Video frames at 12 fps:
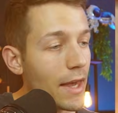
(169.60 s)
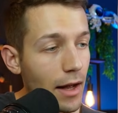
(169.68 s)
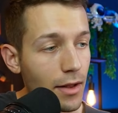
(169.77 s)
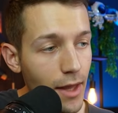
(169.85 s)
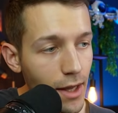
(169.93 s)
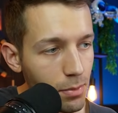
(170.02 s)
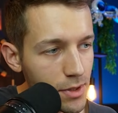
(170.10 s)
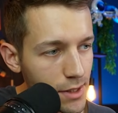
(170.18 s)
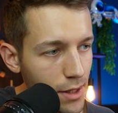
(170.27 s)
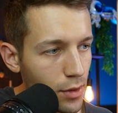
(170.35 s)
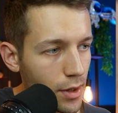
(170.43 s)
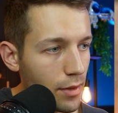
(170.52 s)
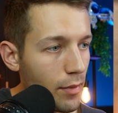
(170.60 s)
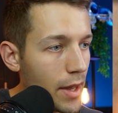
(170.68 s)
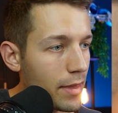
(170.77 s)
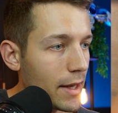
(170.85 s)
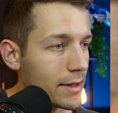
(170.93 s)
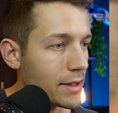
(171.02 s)
yeah, let me say right
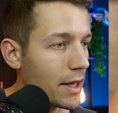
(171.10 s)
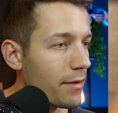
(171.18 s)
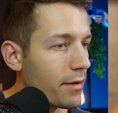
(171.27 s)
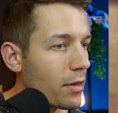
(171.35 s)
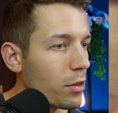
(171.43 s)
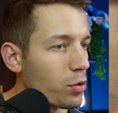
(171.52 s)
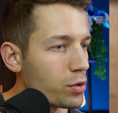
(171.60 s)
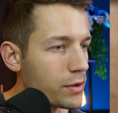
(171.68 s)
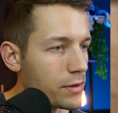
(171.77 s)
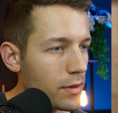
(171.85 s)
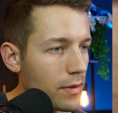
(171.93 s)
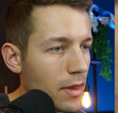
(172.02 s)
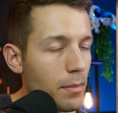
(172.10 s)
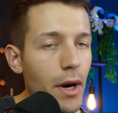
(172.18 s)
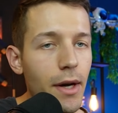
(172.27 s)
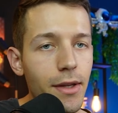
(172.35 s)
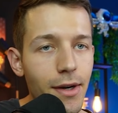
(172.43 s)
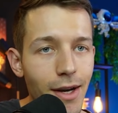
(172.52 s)
away that even though the
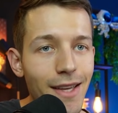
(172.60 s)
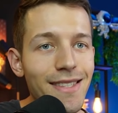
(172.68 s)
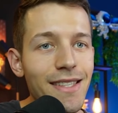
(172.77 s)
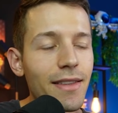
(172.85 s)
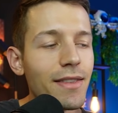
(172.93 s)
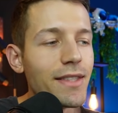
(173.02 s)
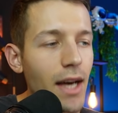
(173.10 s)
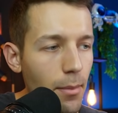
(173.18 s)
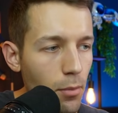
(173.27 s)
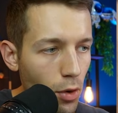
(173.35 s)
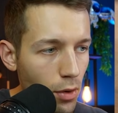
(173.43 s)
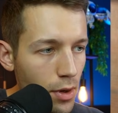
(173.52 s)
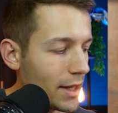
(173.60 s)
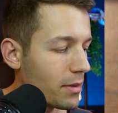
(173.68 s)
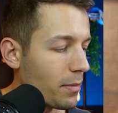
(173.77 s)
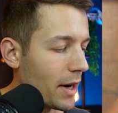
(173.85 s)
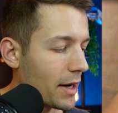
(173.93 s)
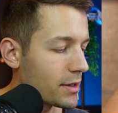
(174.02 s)
miner is a demo,
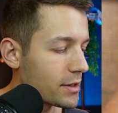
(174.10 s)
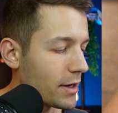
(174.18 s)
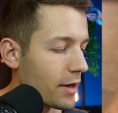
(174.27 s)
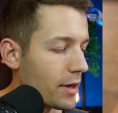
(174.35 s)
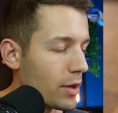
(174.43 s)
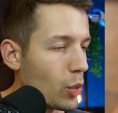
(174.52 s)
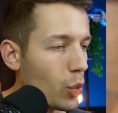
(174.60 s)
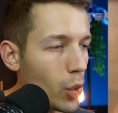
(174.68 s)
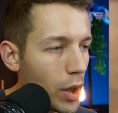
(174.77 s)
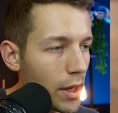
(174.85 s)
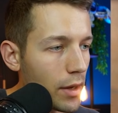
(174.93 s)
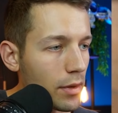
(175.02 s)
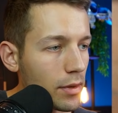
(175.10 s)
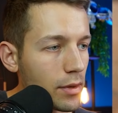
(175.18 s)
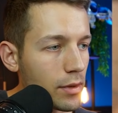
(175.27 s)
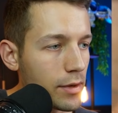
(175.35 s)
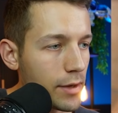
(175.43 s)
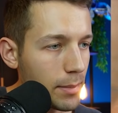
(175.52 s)
it mines a real
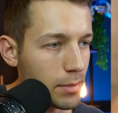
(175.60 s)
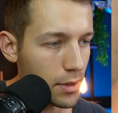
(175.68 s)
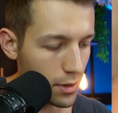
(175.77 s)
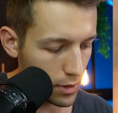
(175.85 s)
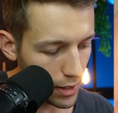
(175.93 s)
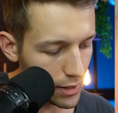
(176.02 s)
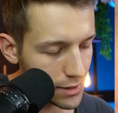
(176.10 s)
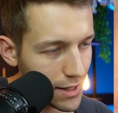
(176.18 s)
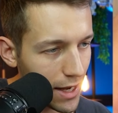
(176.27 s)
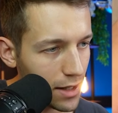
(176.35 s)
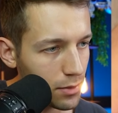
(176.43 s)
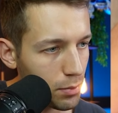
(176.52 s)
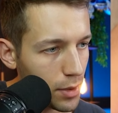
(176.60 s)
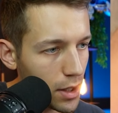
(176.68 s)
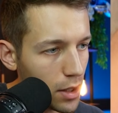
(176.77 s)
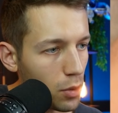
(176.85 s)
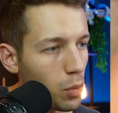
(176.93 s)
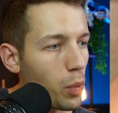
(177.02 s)
crypto. It can
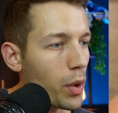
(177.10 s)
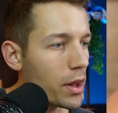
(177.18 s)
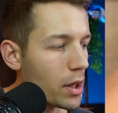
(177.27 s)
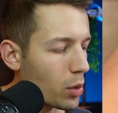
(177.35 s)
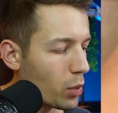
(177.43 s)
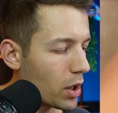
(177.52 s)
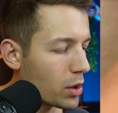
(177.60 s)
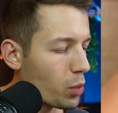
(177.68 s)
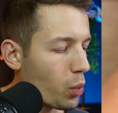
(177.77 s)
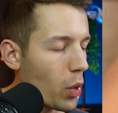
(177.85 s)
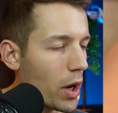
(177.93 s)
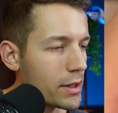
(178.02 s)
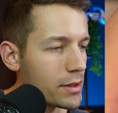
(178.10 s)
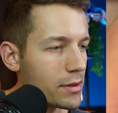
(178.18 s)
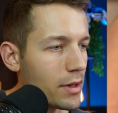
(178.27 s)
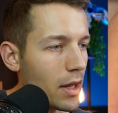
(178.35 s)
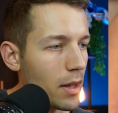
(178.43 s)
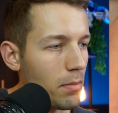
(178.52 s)
be withdrawn once
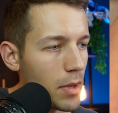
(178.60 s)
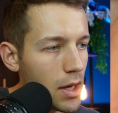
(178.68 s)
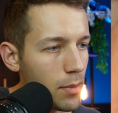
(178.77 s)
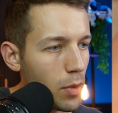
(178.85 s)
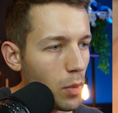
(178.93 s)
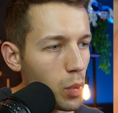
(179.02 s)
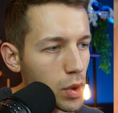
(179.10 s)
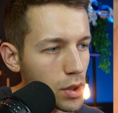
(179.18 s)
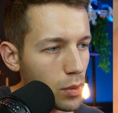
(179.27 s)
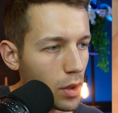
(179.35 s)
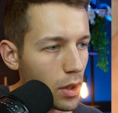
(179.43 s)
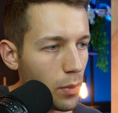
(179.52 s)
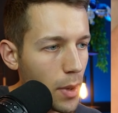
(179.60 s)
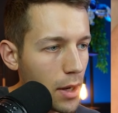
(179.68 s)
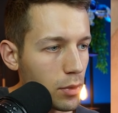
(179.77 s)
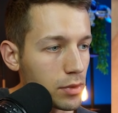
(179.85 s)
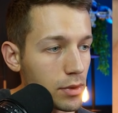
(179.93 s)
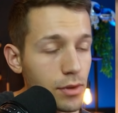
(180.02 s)
the minimum withdrawal
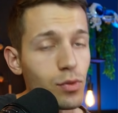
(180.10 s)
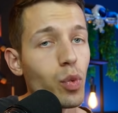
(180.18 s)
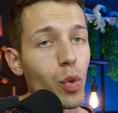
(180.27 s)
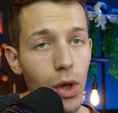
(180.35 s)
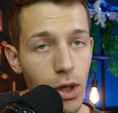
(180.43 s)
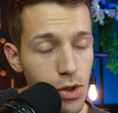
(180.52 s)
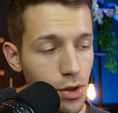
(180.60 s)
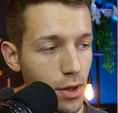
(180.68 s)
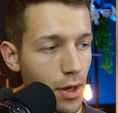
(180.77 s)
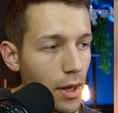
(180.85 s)
amount is reached,